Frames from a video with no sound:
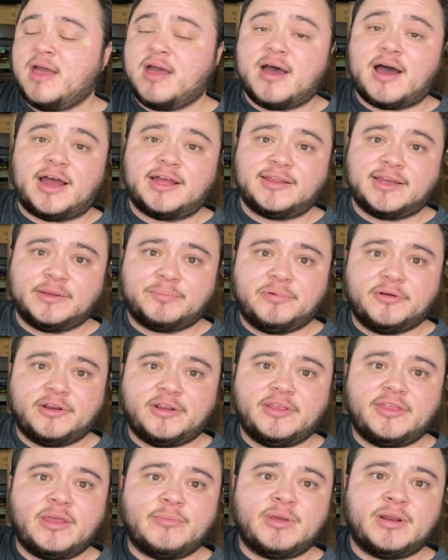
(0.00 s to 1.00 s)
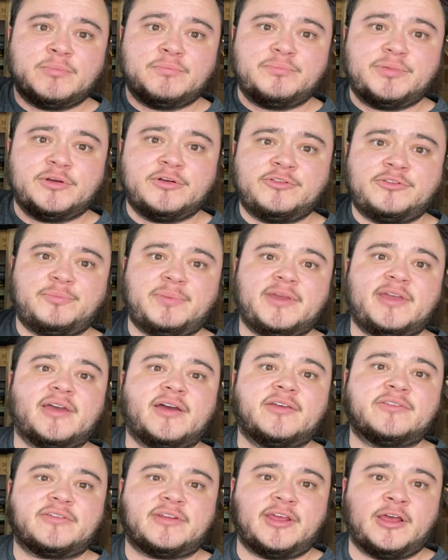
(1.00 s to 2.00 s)
I like putting them in boots
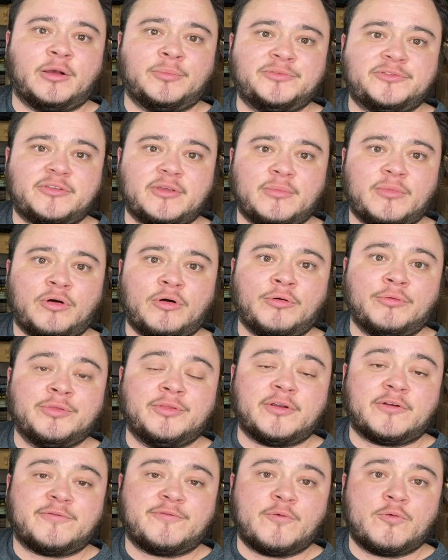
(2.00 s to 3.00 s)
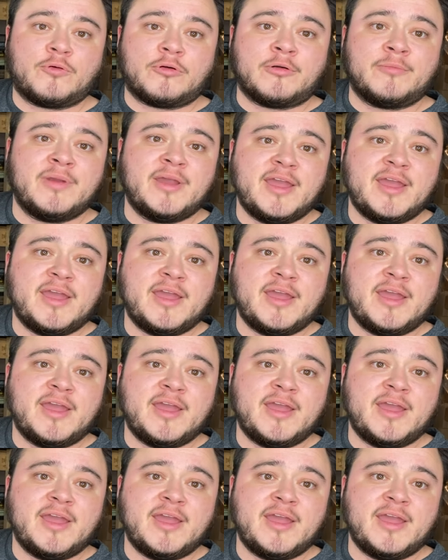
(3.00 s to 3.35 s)
because it helps them hold their form.